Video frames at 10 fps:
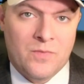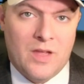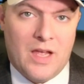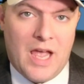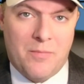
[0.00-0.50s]

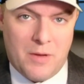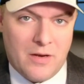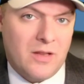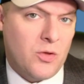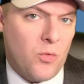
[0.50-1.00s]
had
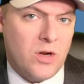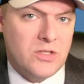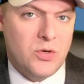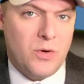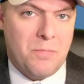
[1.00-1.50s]
been the
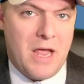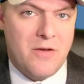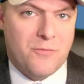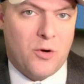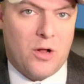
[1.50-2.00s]
ones who had
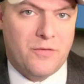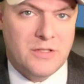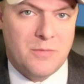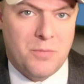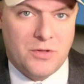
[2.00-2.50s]
paid for all
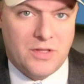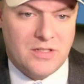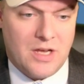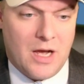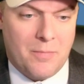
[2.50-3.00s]
this and put
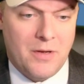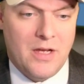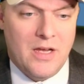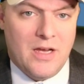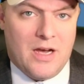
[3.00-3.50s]
this up.
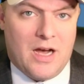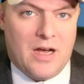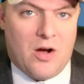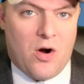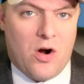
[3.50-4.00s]

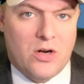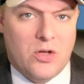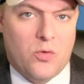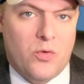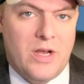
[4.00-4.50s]
Uh, our
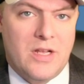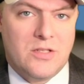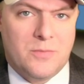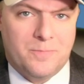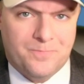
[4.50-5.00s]
article reads.